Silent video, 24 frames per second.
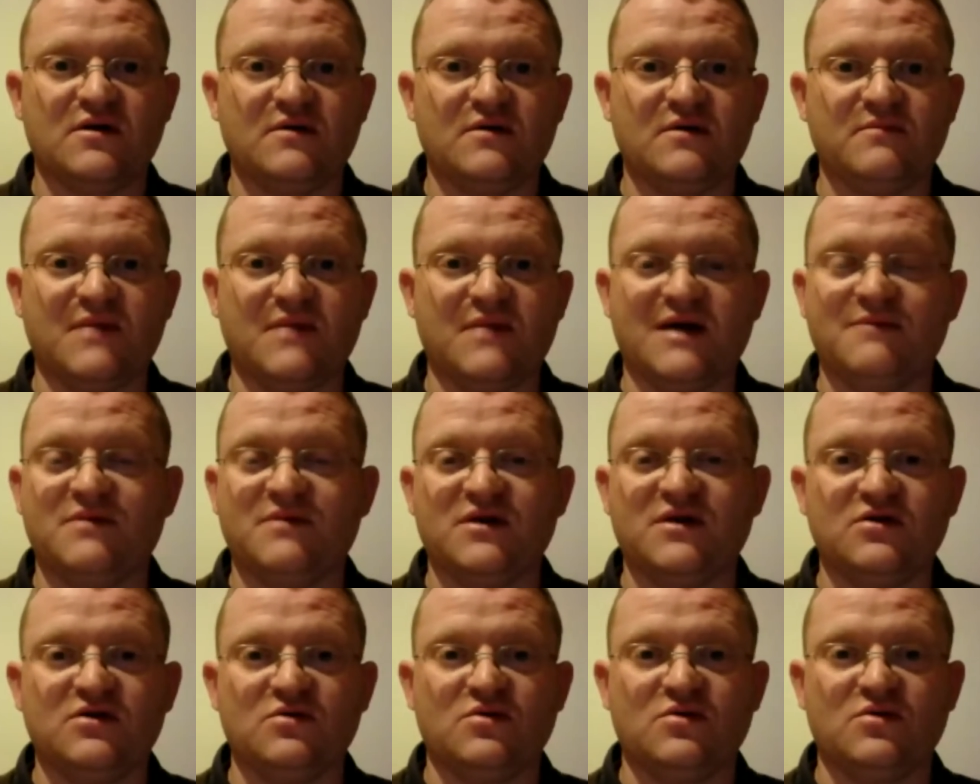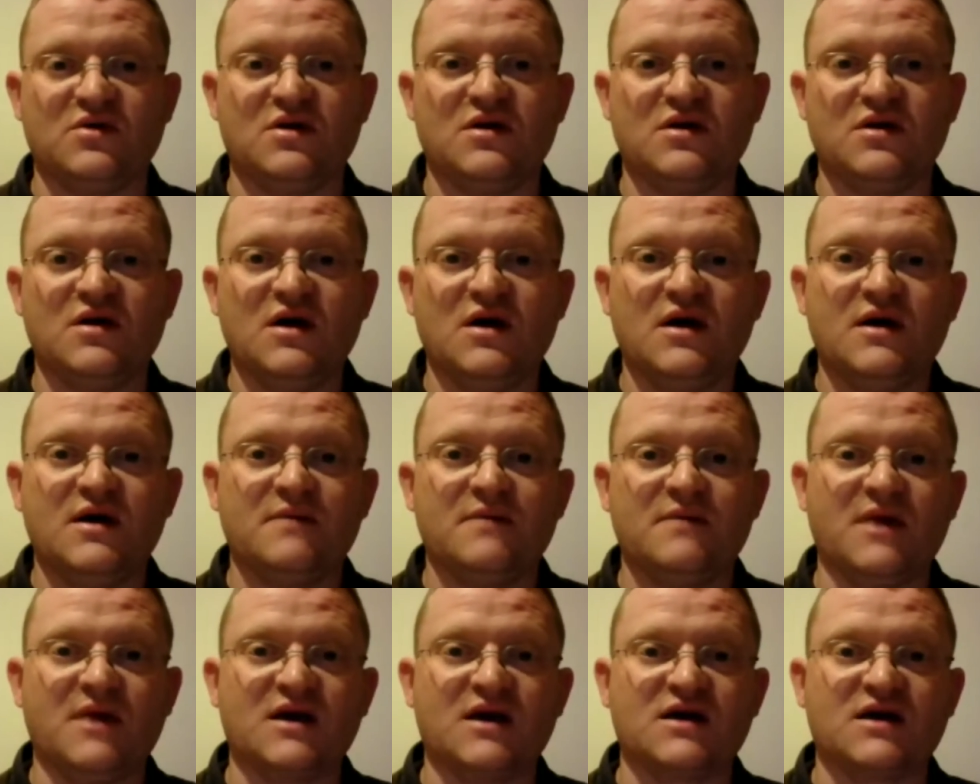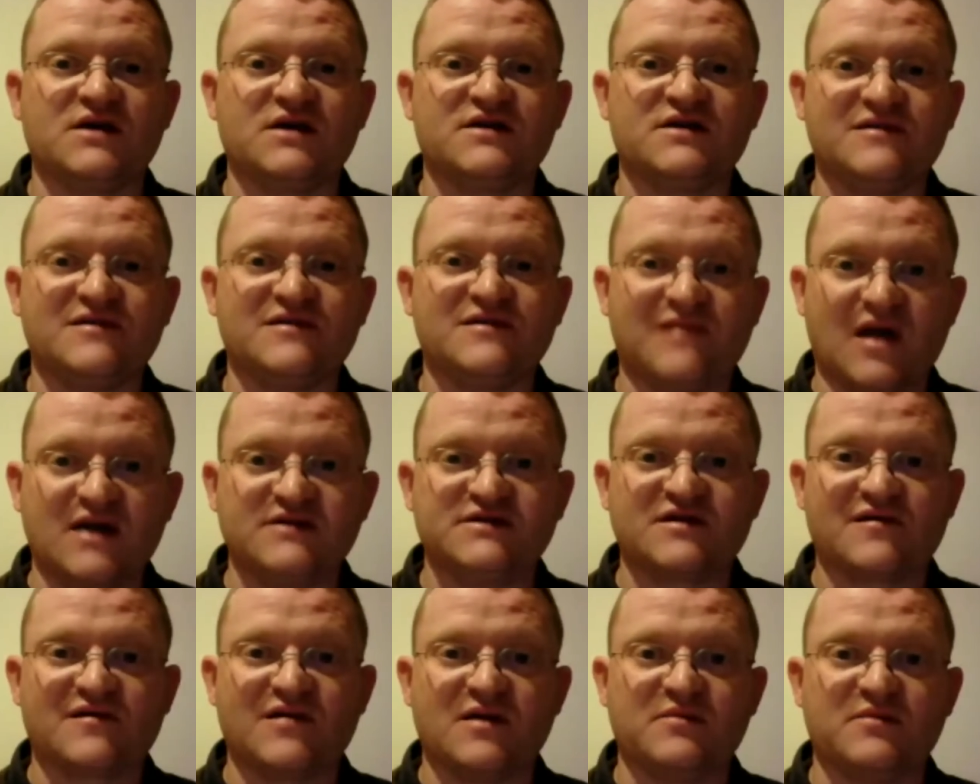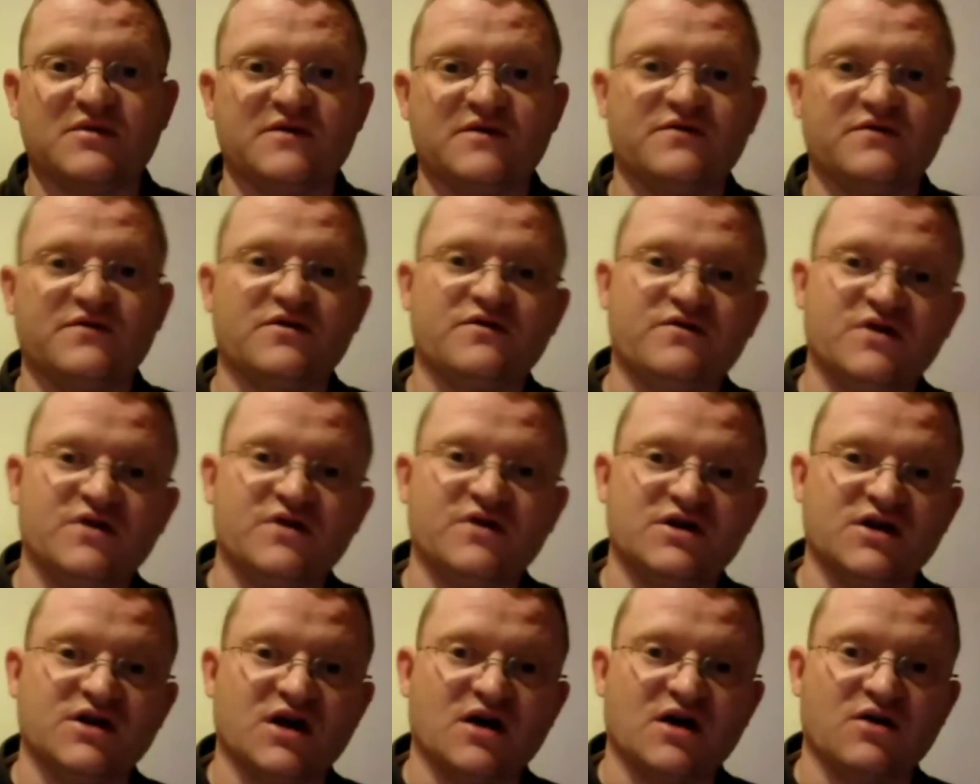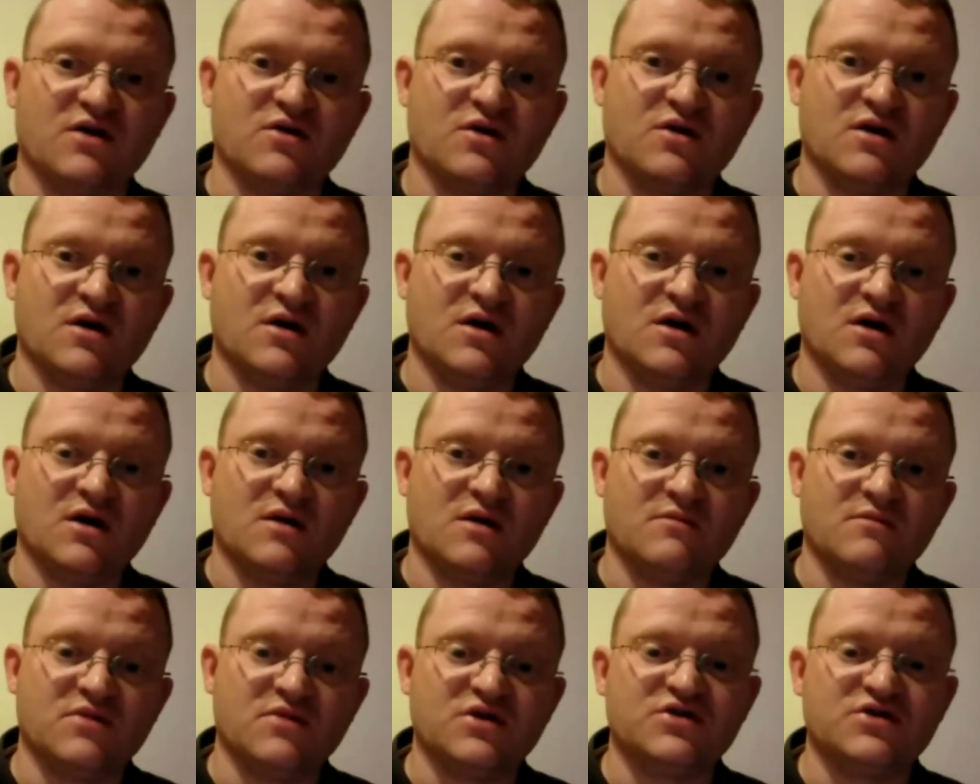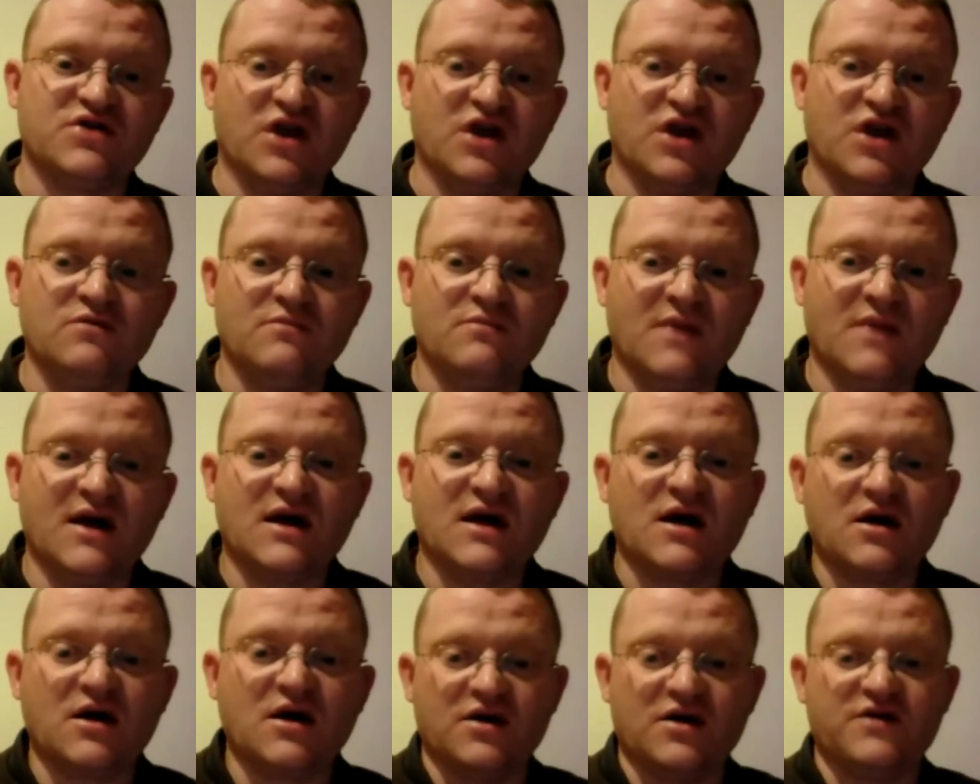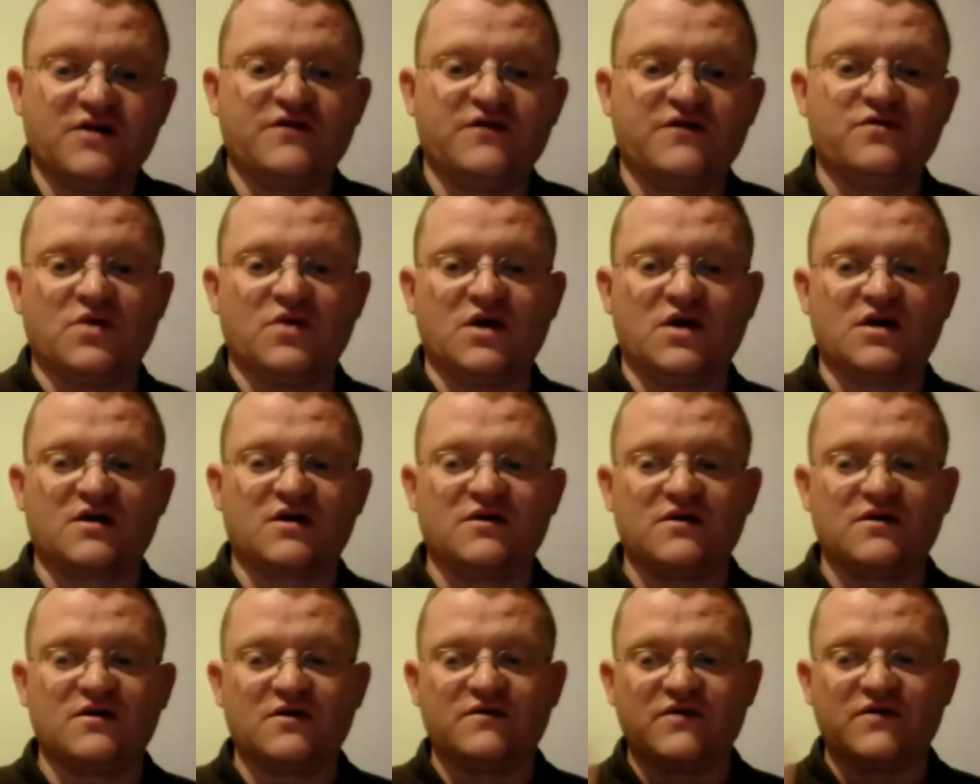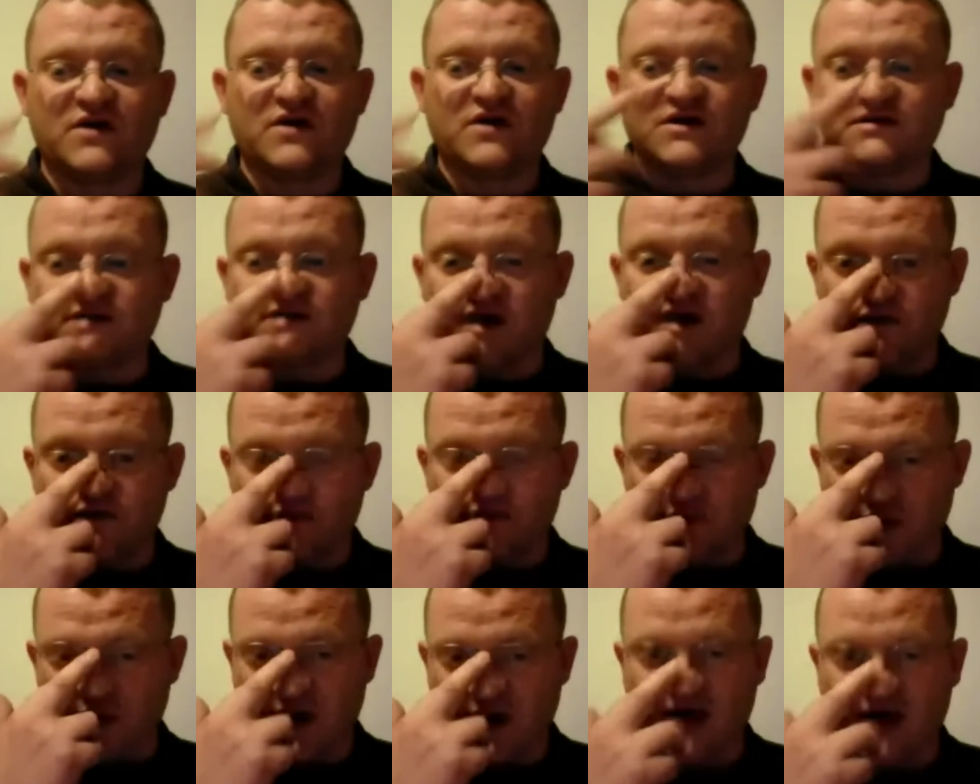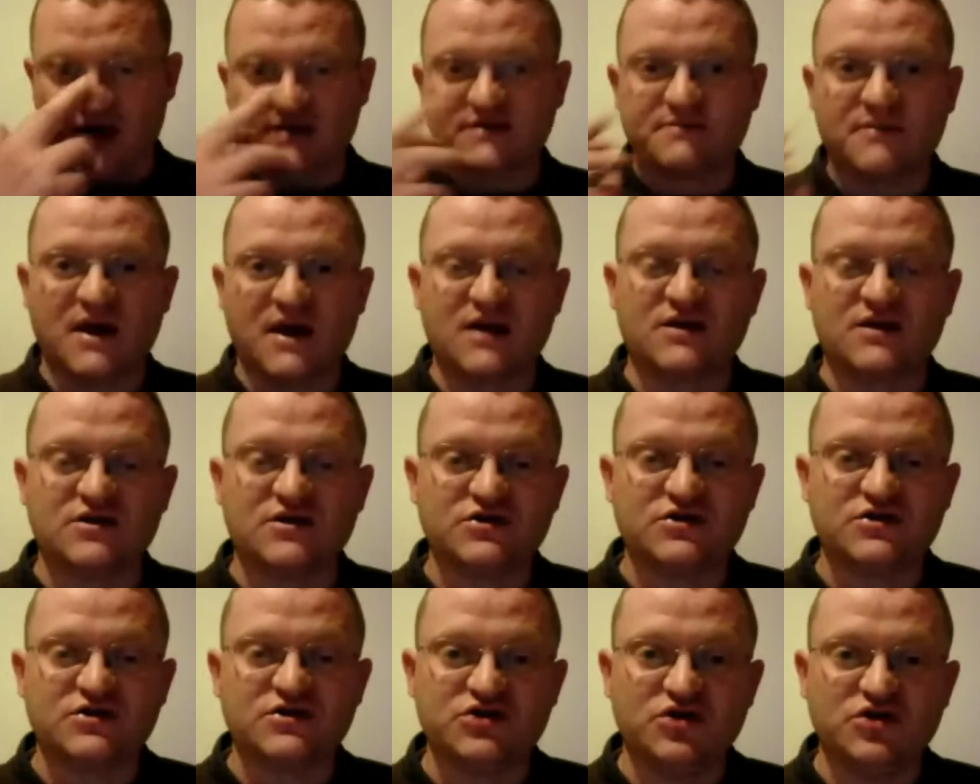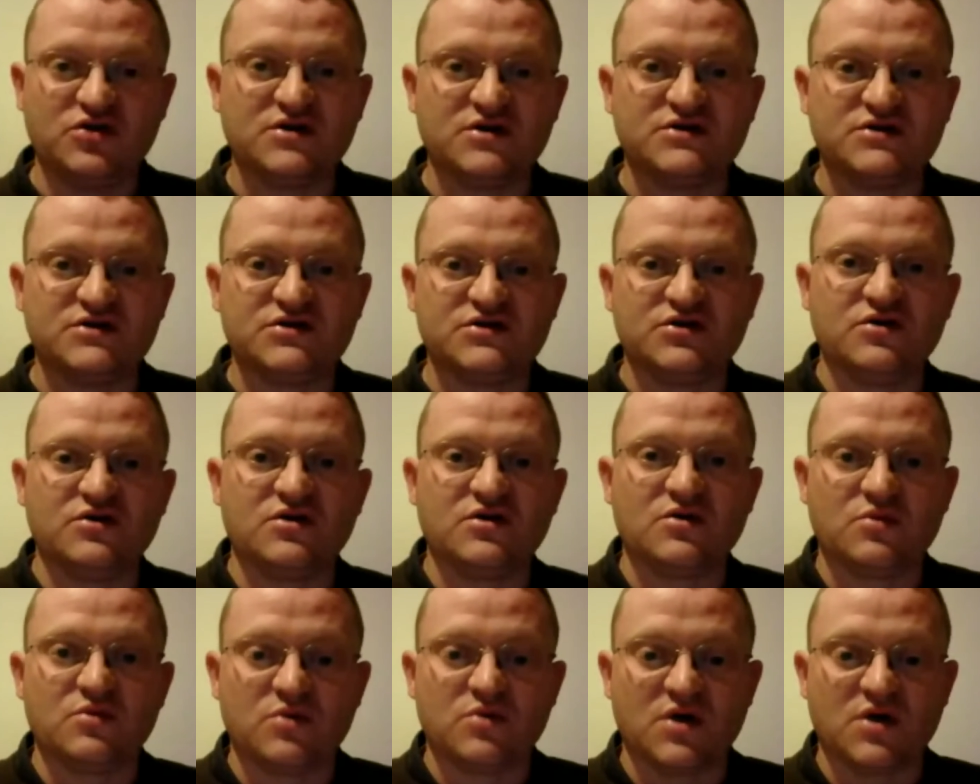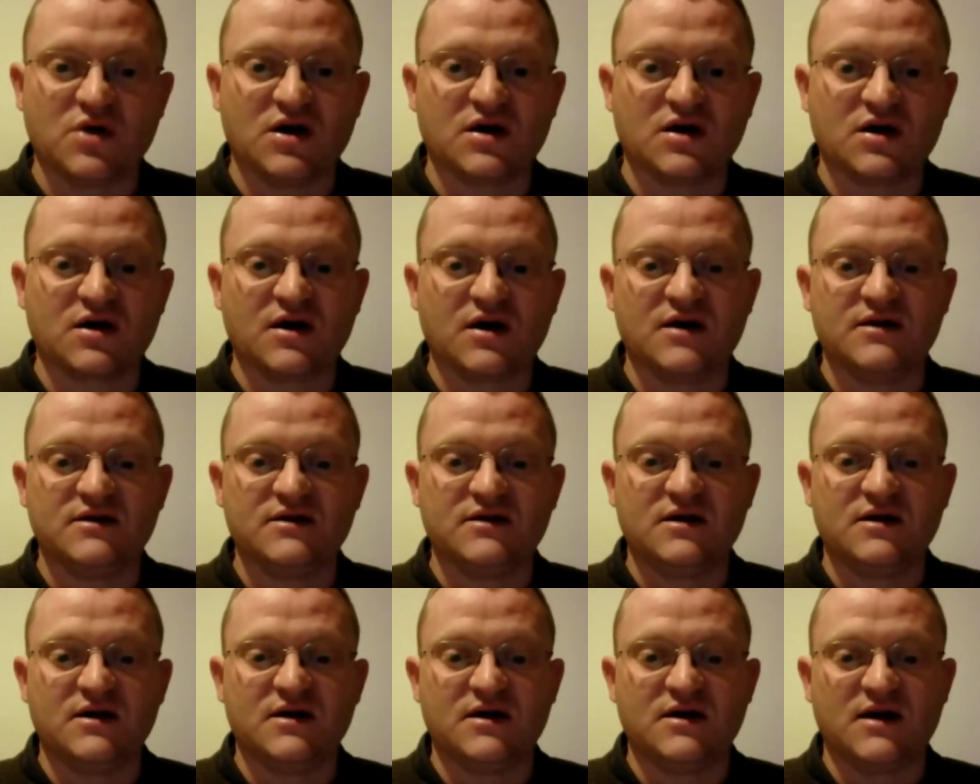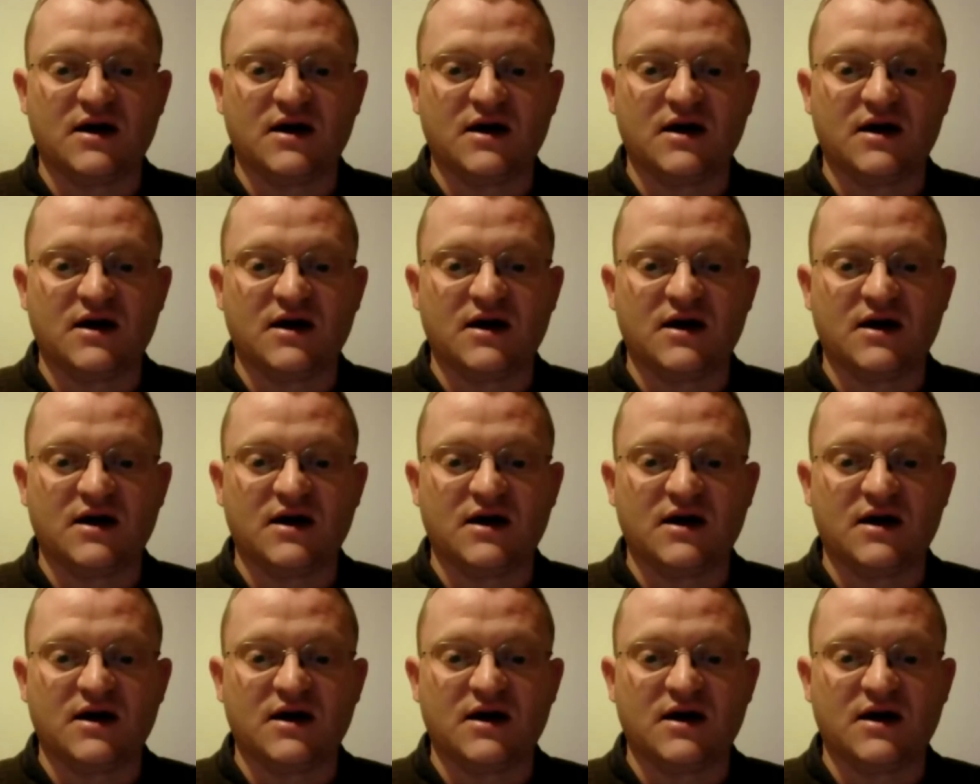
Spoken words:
Maybe you will make a transcript of the video. But don't make a lot of work for yourself. Let's make the students do the work in